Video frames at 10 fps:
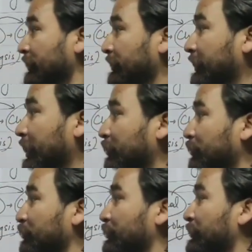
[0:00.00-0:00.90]
Now
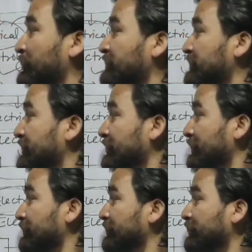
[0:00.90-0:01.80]
we will see
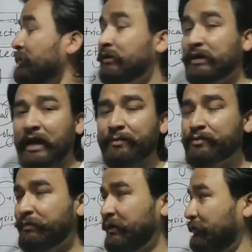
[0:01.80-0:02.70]
the
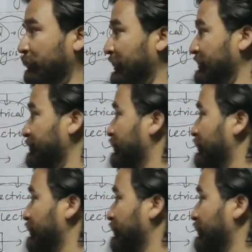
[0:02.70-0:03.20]
types of electrolytes,